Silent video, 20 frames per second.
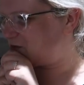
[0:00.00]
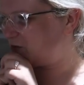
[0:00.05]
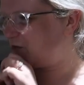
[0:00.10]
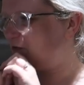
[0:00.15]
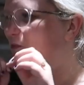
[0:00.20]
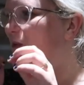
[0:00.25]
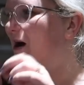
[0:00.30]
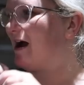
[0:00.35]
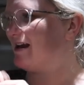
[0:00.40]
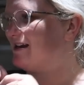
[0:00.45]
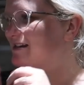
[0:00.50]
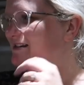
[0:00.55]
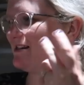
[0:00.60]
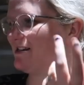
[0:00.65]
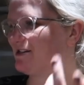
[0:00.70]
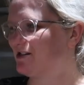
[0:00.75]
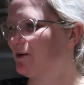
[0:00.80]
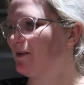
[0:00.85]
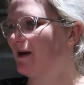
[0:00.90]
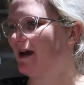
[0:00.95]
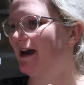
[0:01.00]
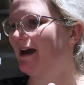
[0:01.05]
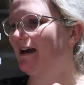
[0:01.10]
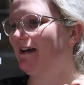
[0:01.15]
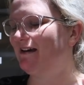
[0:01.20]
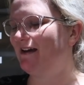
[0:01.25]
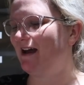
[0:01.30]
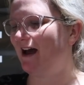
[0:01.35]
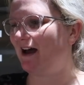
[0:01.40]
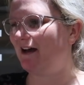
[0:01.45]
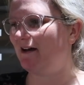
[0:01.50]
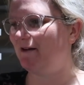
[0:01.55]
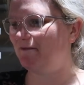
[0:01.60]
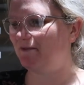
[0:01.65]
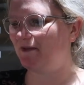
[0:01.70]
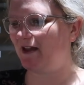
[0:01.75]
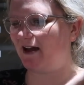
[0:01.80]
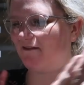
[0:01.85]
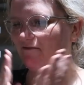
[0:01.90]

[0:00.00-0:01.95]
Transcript: sort of ways to do it. Um,